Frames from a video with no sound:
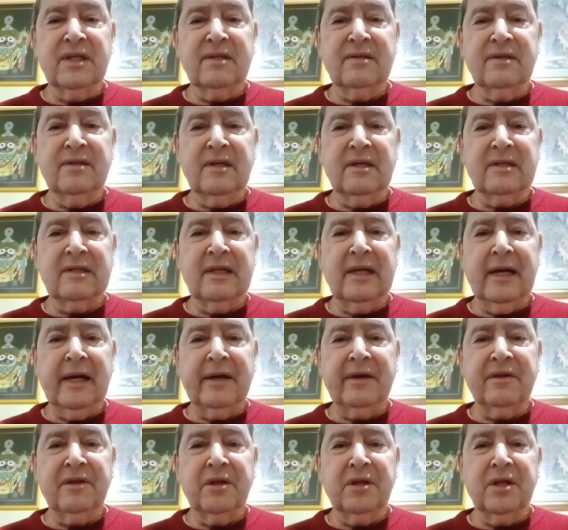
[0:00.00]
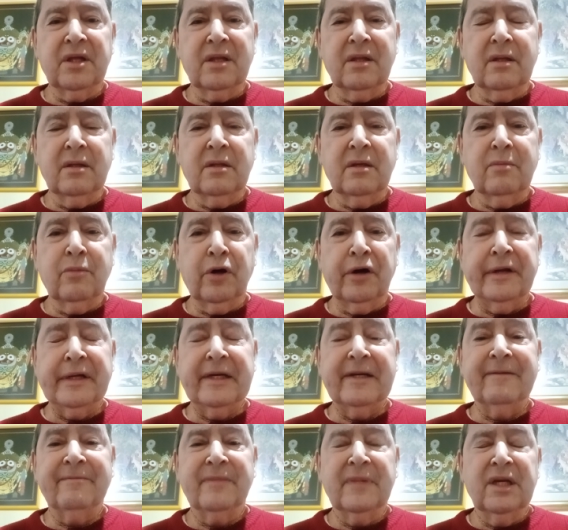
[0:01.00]
is just like the, the, the
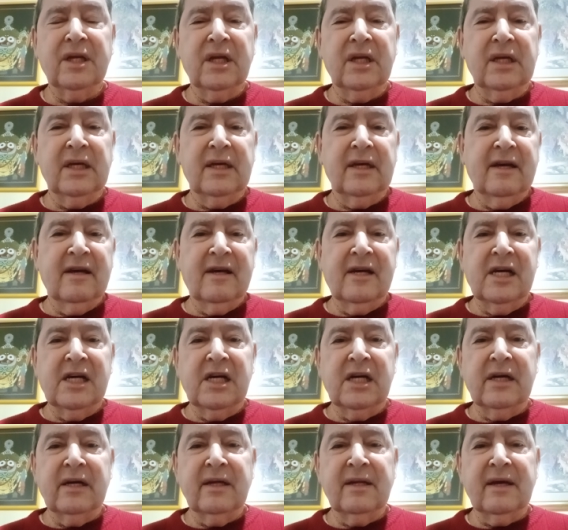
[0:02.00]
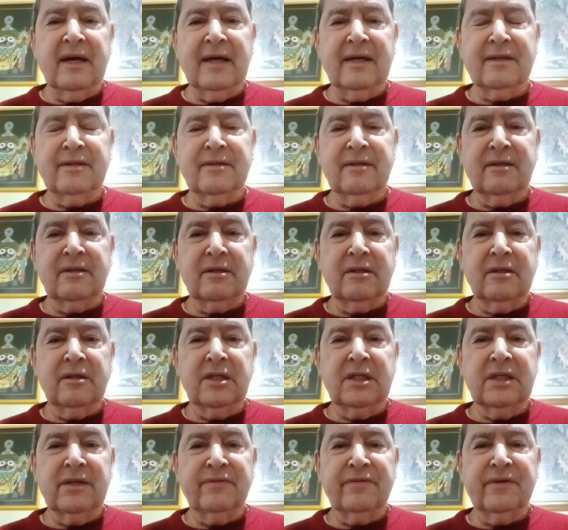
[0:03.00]
body, it has
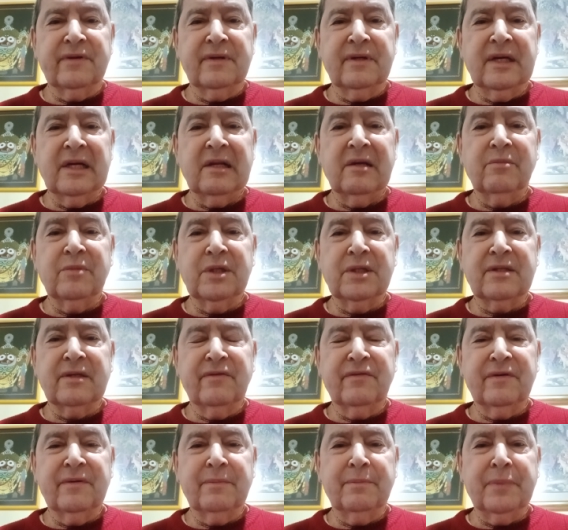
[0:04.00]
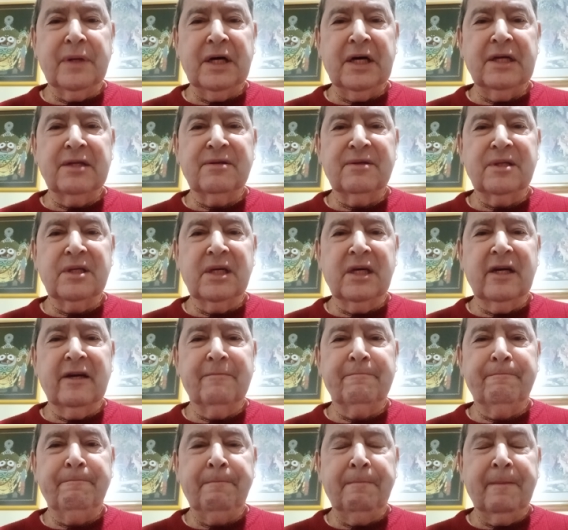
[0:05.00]
different elements, different parts.
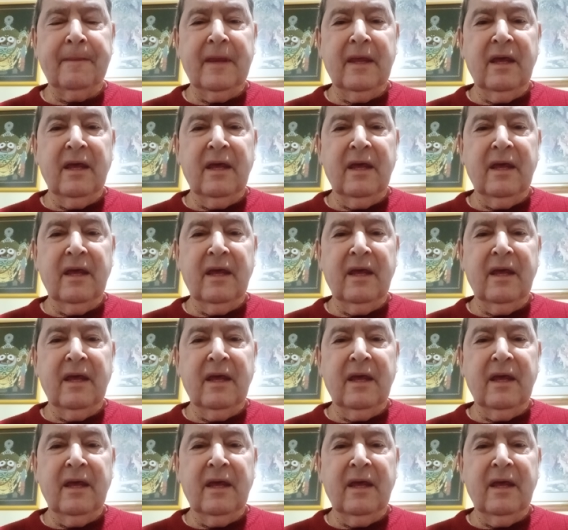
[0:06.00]
Um,